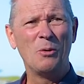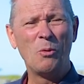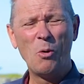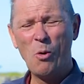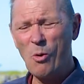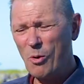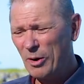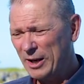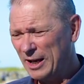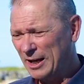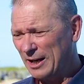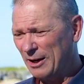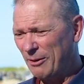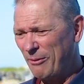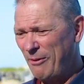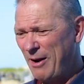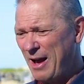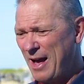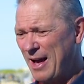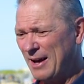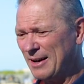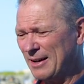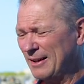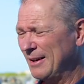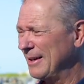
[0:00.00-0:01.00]
walking
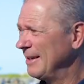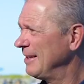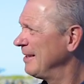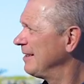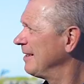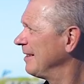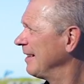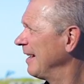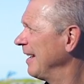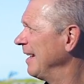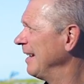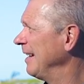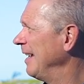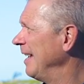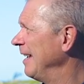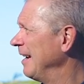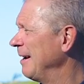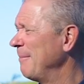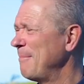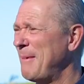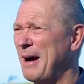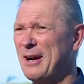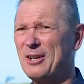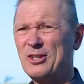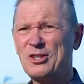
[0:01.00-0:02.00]
around it and,
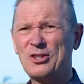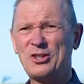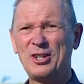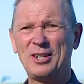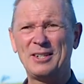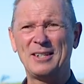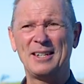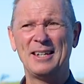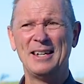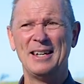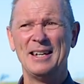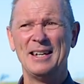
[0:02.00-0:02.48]
and amongst it,